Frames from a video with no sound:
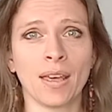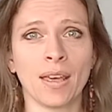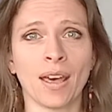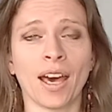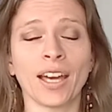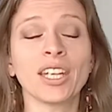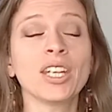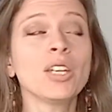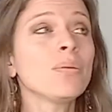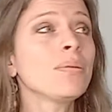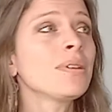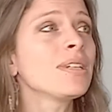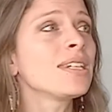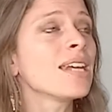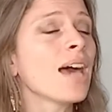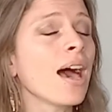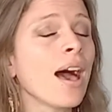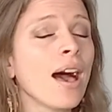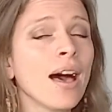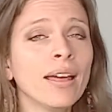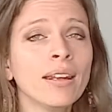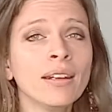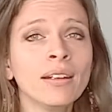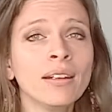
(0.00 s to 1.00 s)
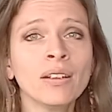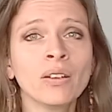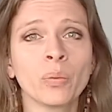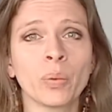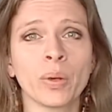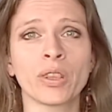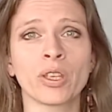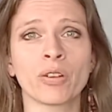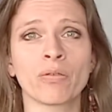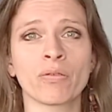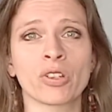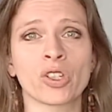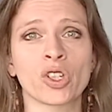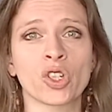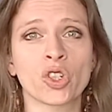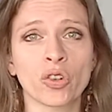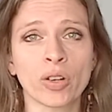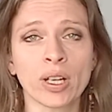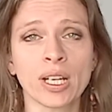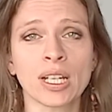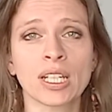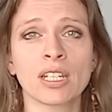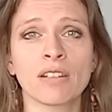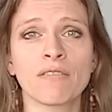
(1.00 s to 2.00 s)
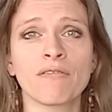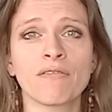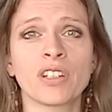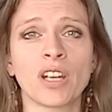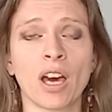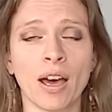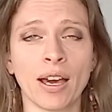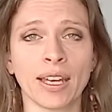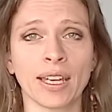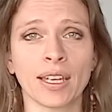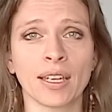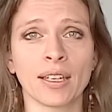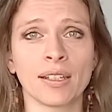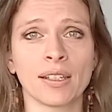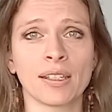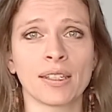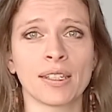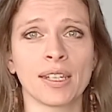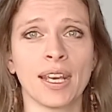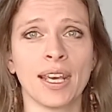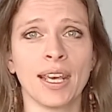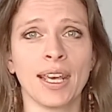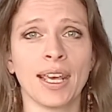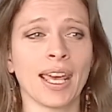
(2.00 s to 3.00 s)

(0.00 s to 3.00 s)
Are you done with the restrictive diets